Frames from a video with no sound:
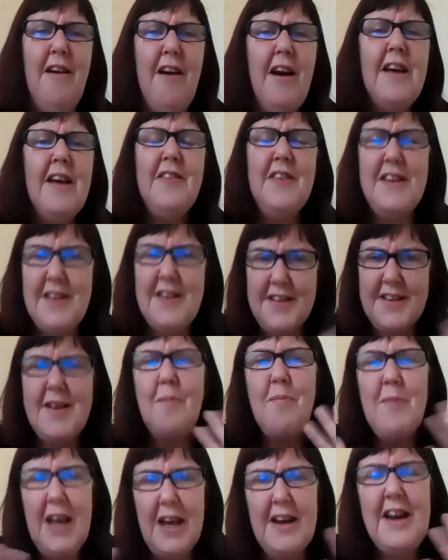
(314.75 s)
Right? This is
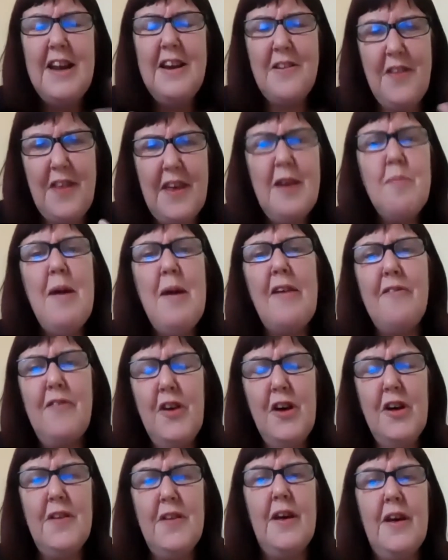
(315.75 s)
something I need to think about
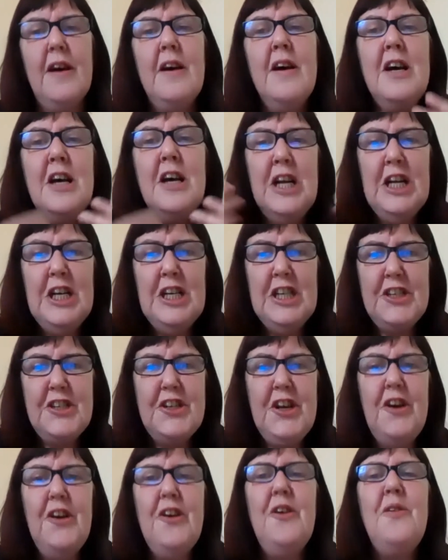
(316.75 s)
further.
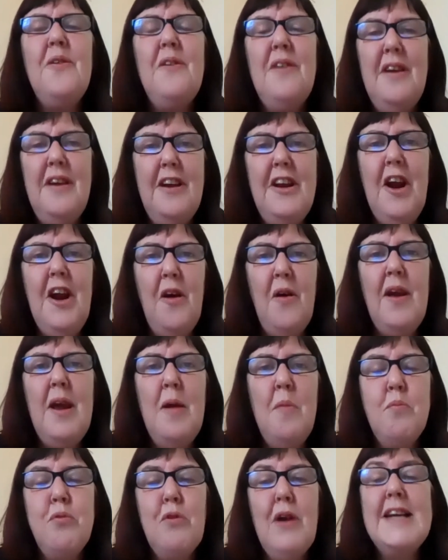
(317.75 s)
So,
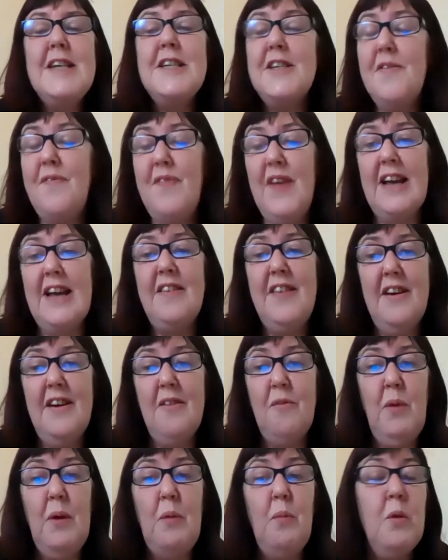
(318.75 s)
embrace the fact that
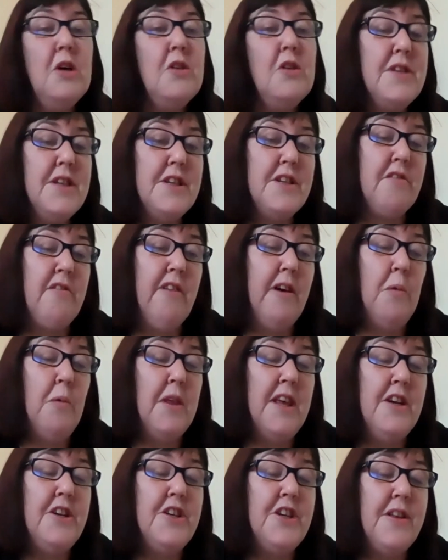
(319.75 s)
we will disagree with
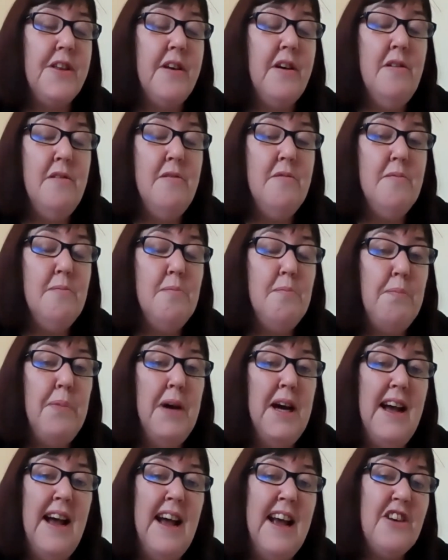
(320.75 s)
each other,
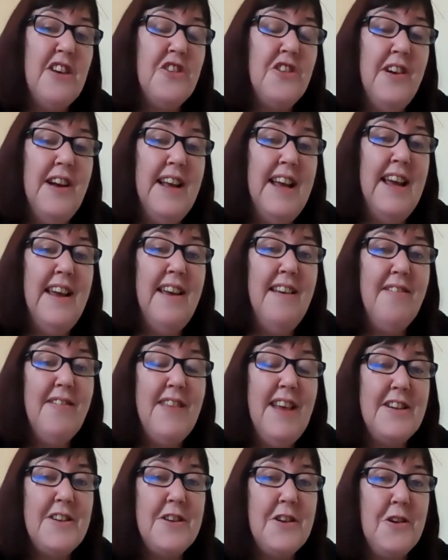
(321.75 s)
but actually
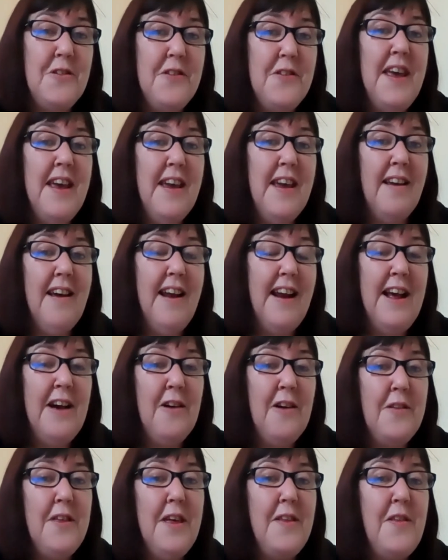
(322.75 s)
that's a good thing, a
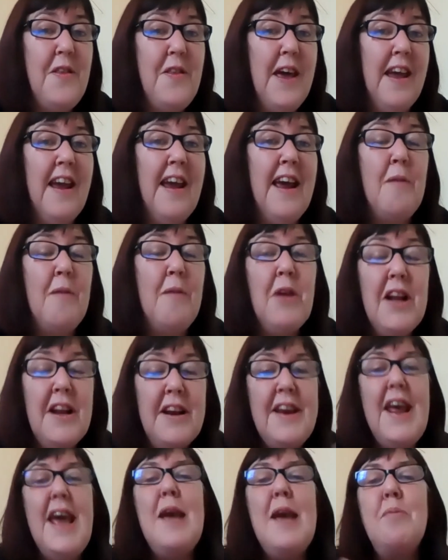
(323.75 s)
healthy thing, and will
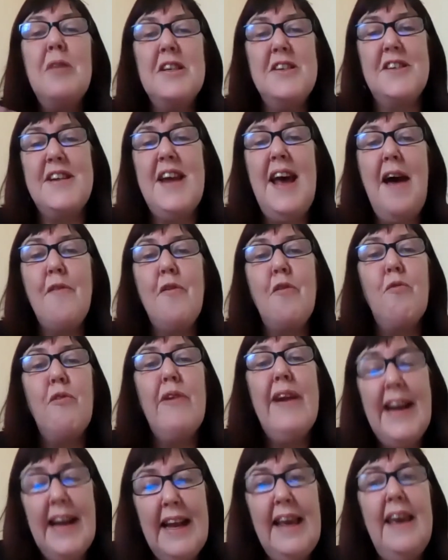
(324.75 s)
enable us to have a
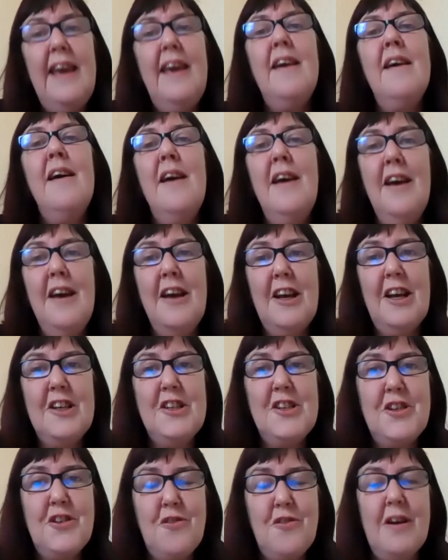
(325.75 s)
really
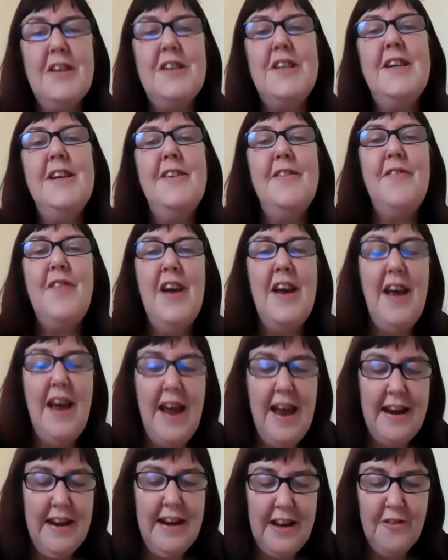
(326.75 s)
constructive
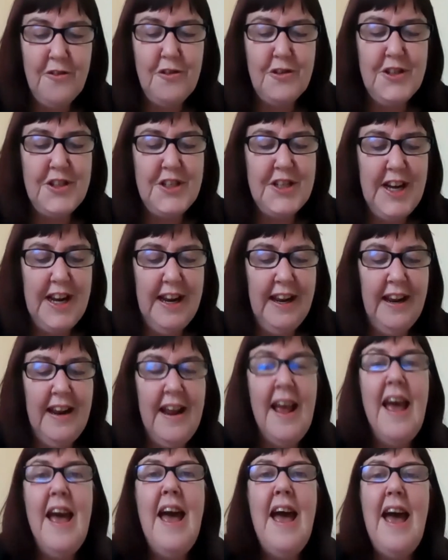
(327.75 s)
and interesting
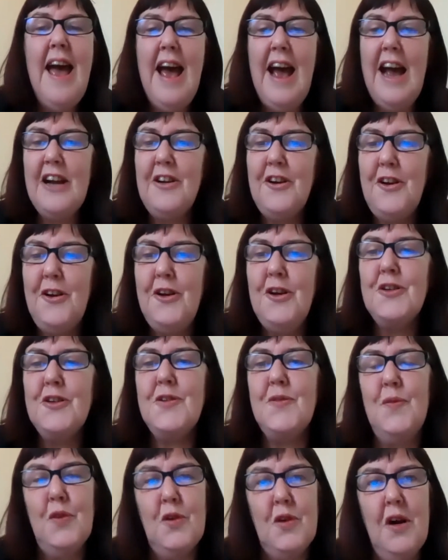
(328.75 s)
and
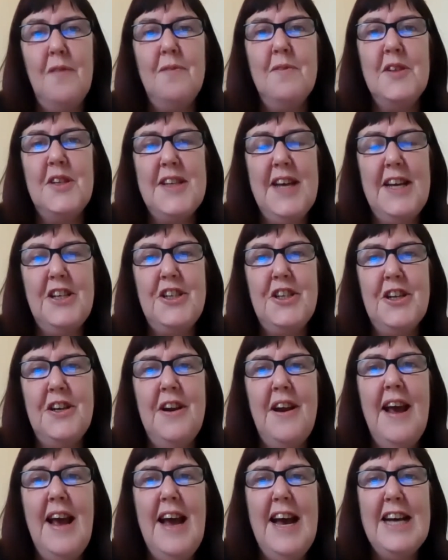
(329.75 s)
useful
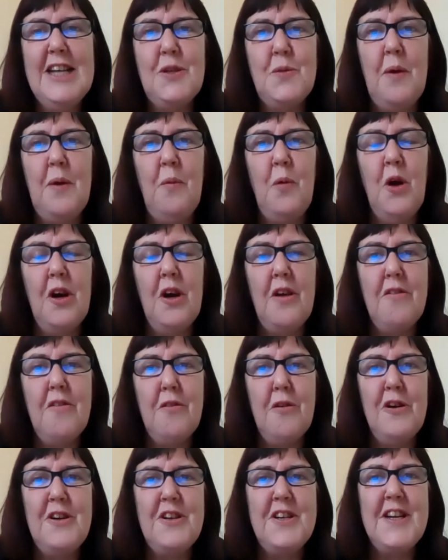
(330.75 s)
conversation as we work
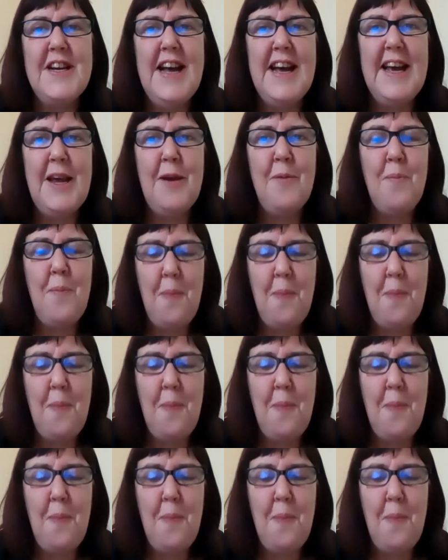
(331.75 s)
through today.